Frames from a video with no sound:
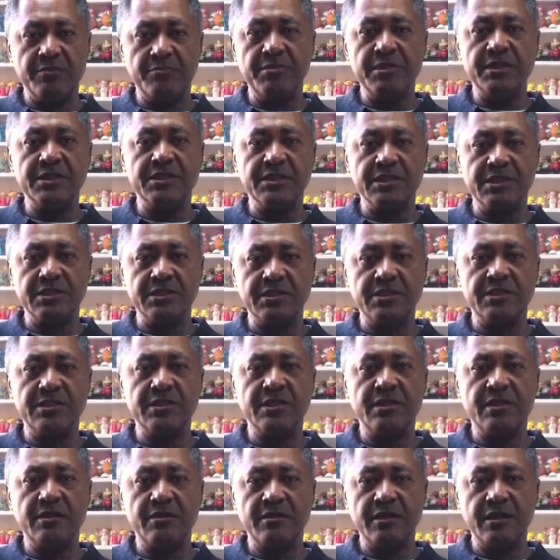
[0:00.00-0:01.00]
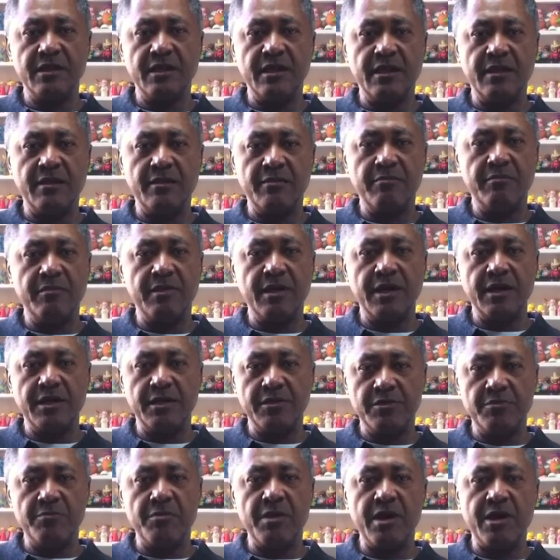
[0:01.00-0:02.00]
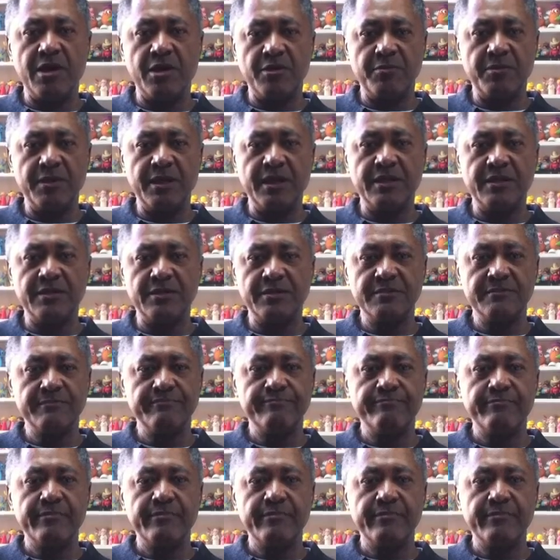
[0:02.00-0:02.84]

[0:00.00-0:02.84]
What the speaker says: business and the marketplace.